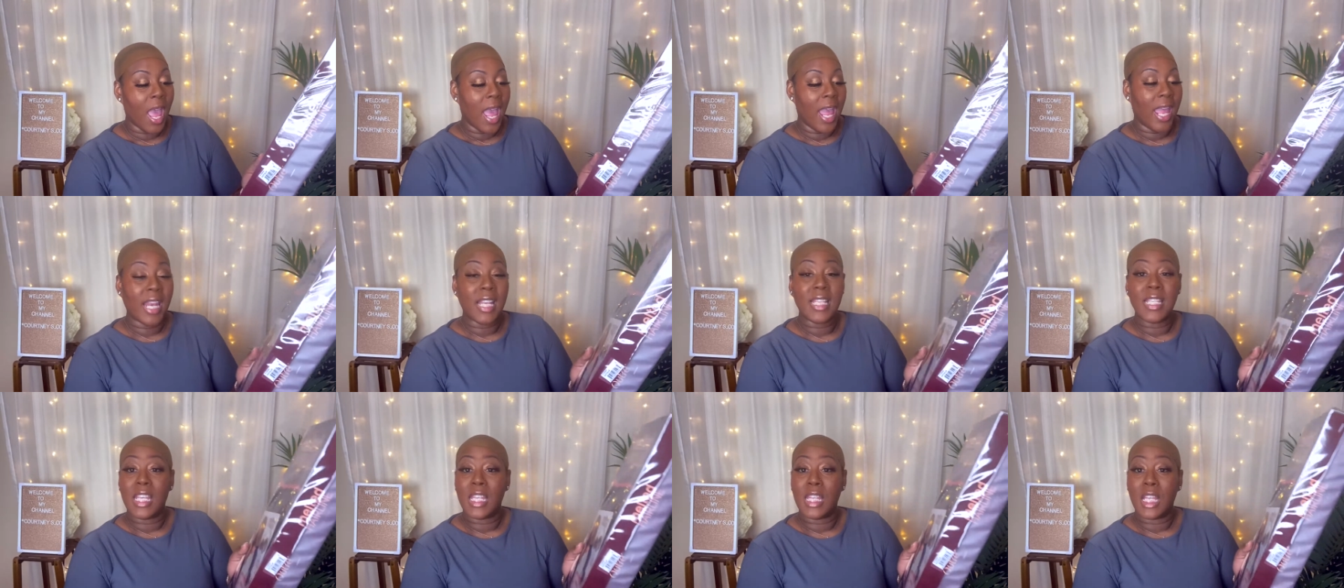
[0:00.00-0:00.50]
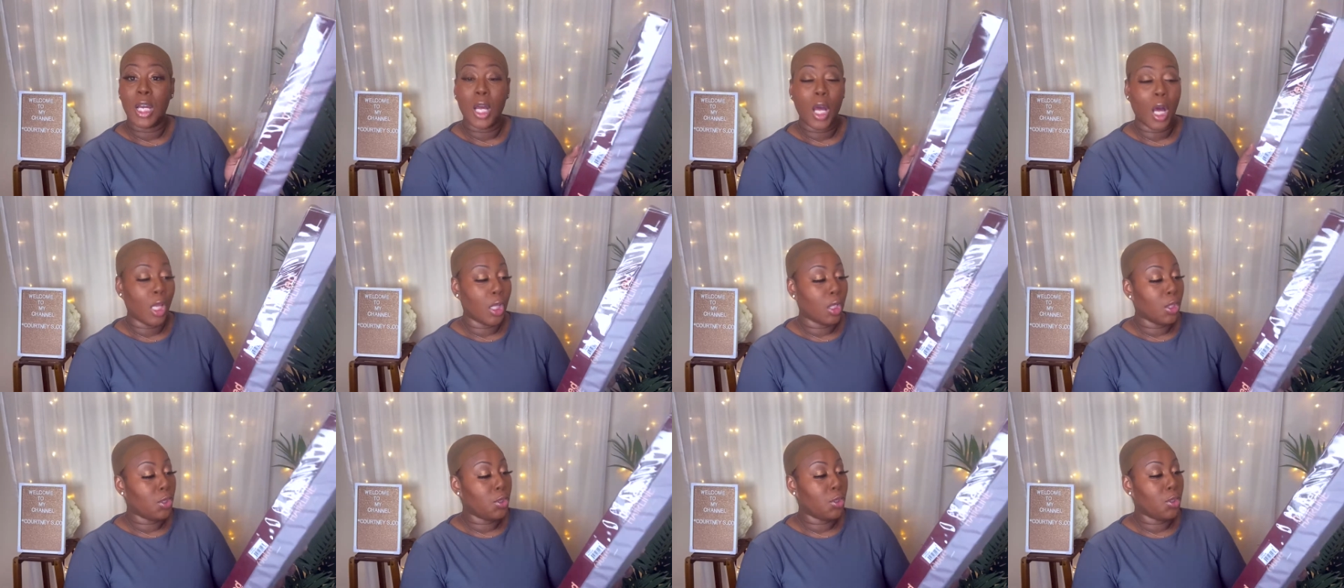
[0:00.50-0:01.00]
It is in the
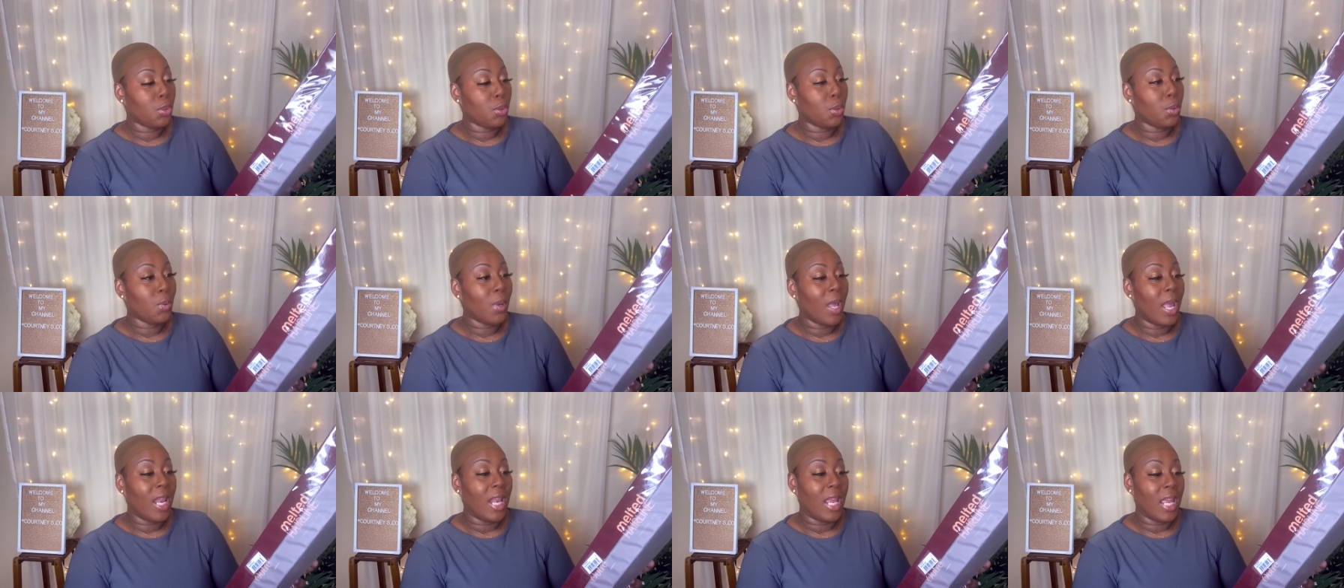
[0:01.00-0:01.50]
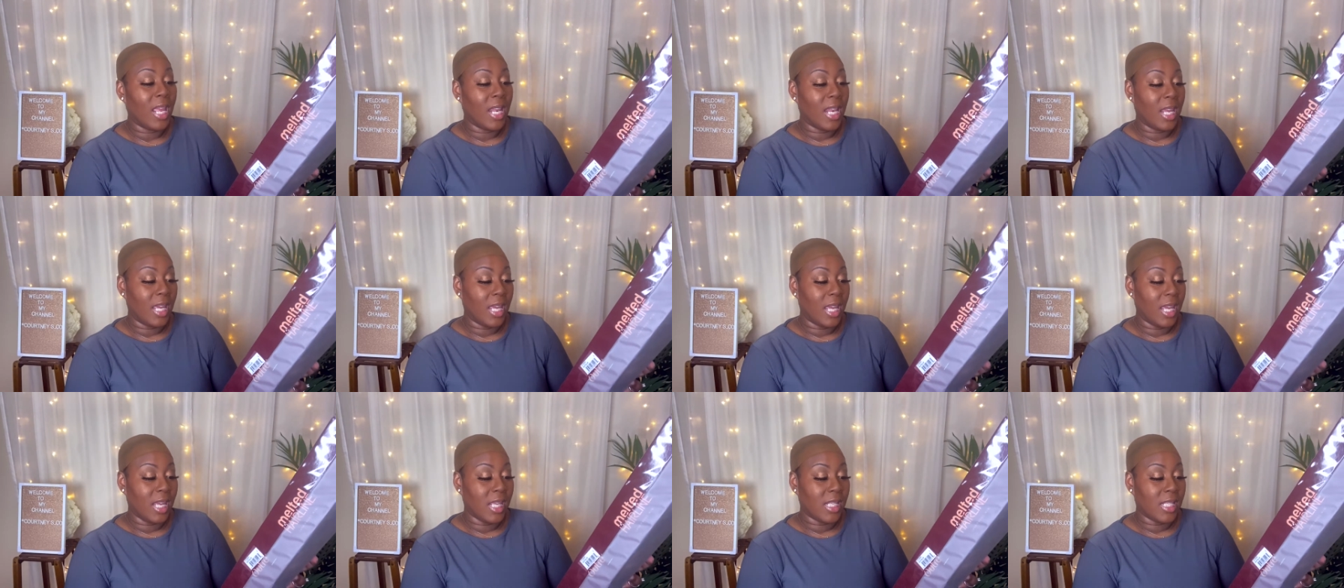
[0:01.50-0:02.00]
color two, and
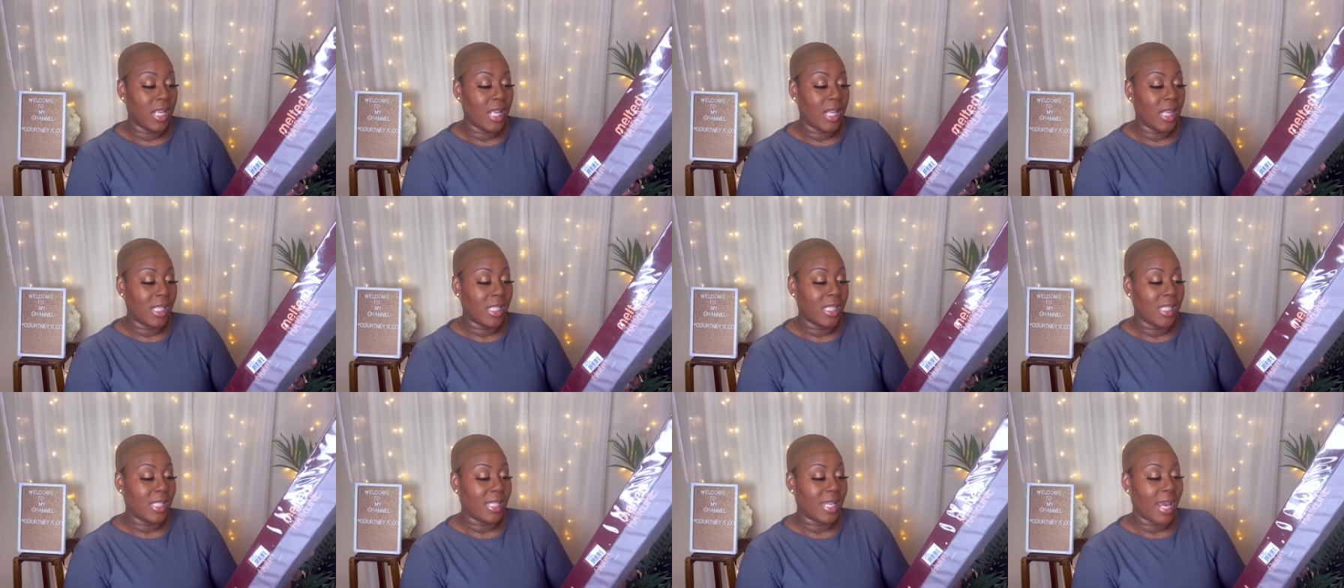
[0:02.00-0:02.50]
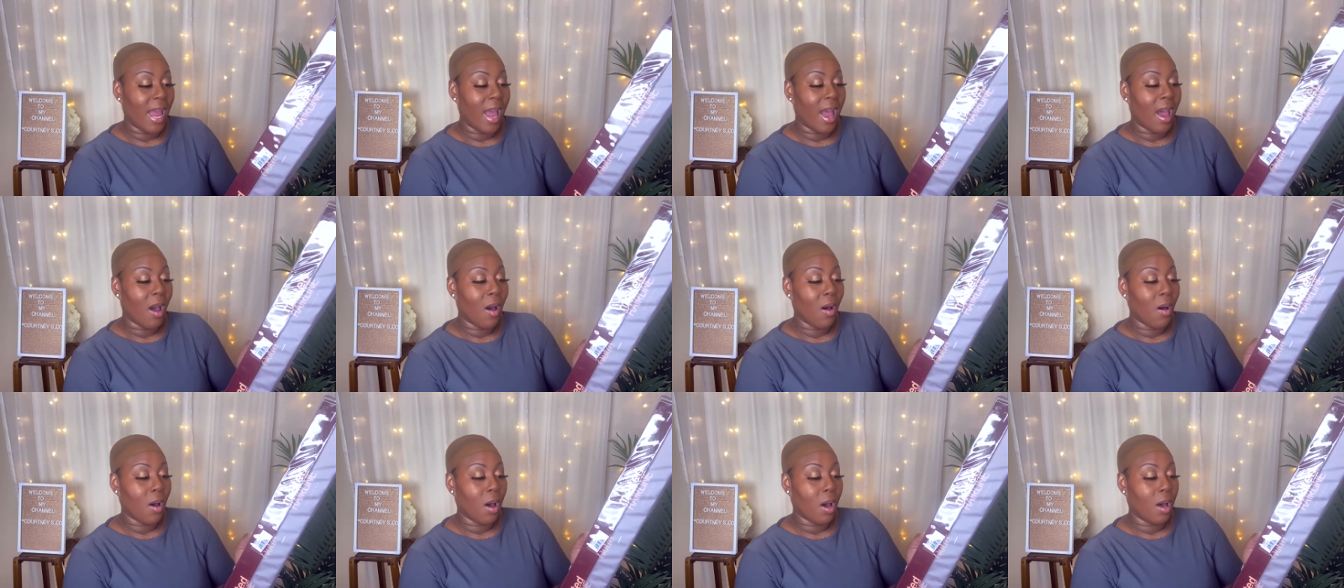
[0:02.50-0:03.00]
it is in the
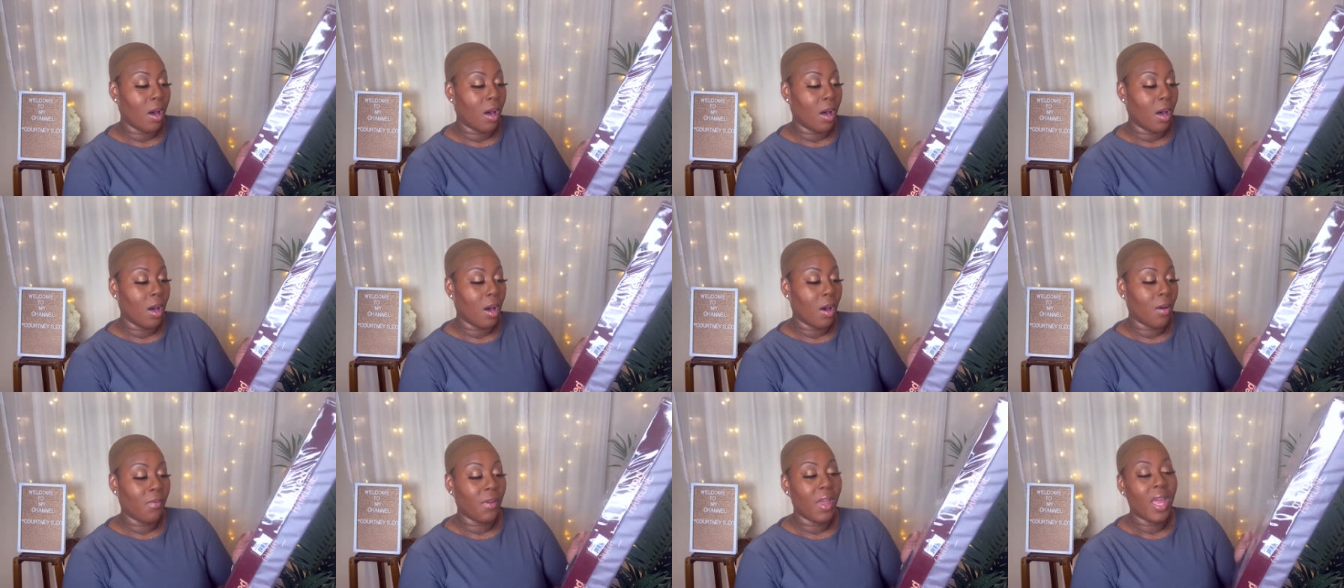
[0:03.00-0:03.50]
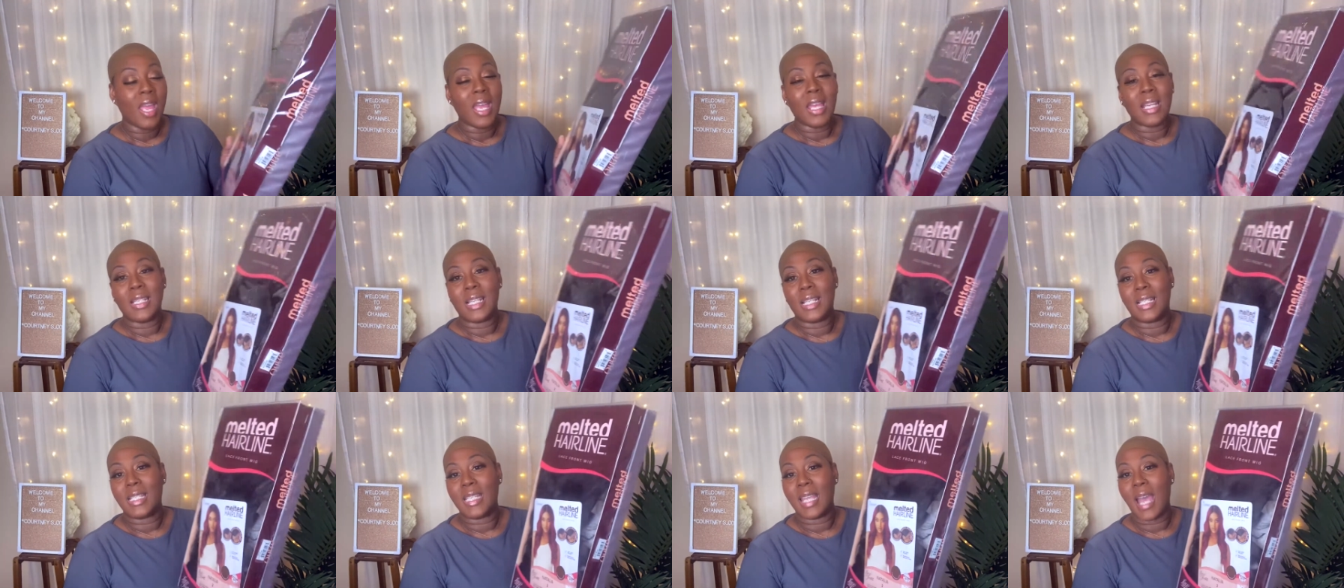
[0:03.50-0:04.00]
style of
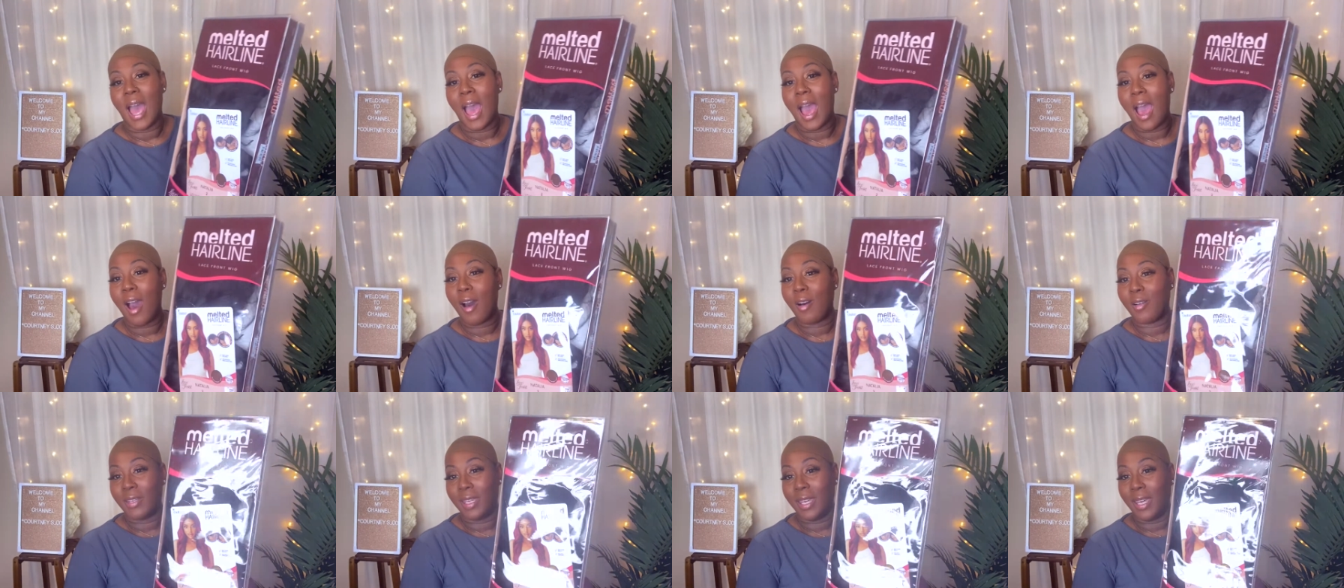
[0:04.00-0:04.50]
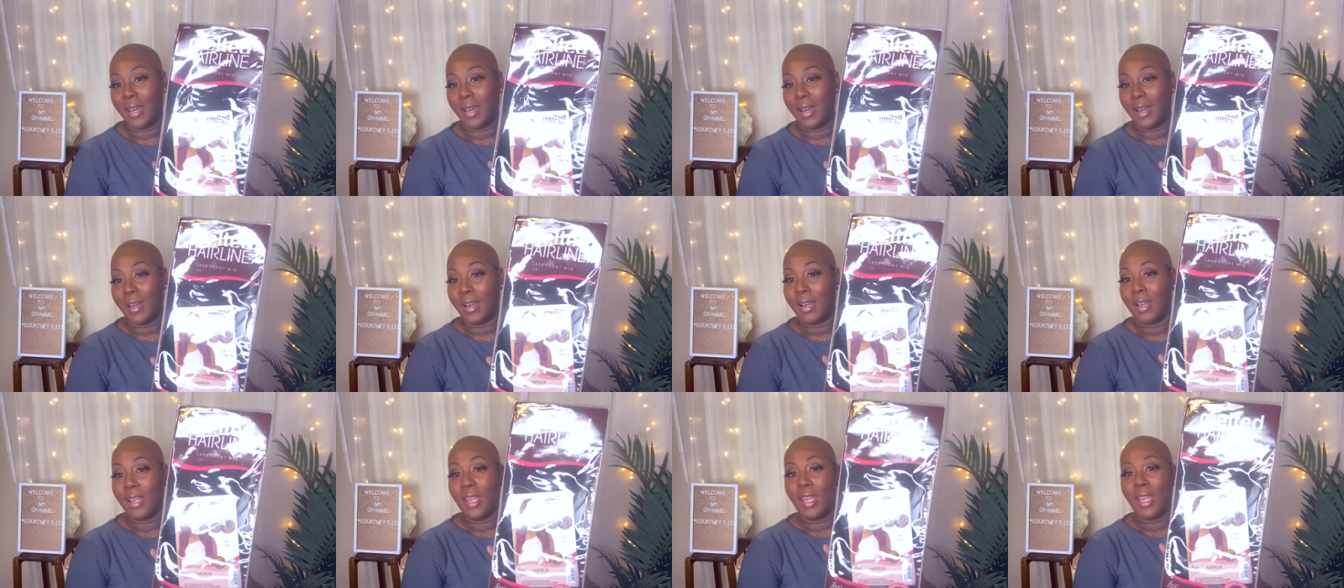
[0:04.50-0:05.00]

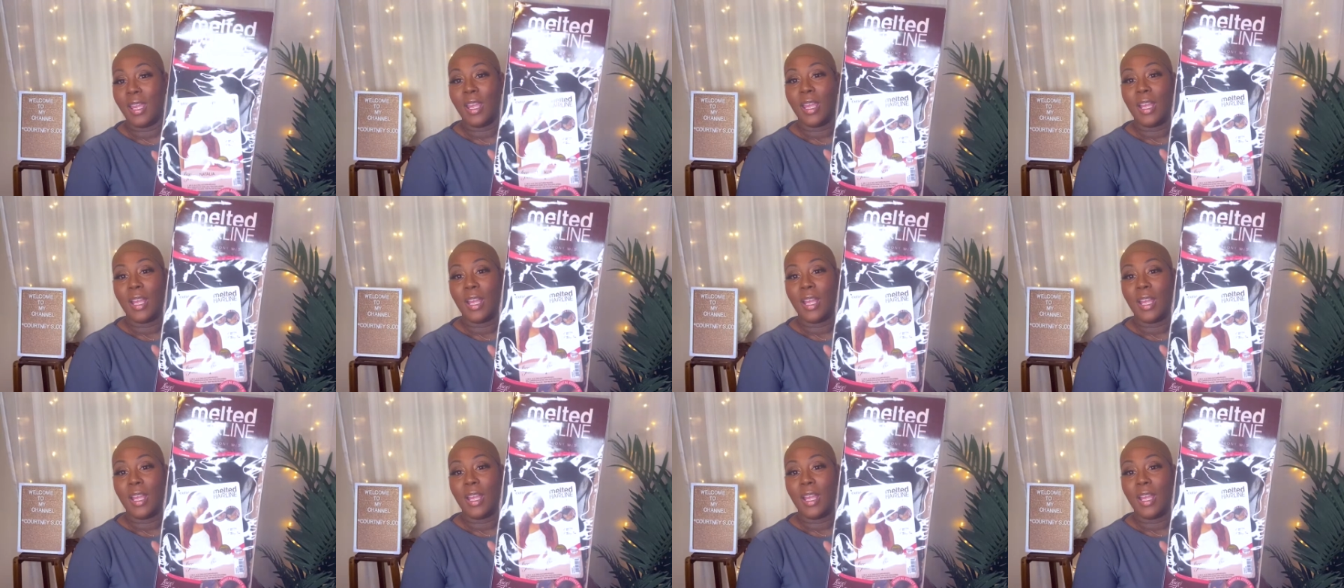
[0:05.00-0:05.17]
Natalia.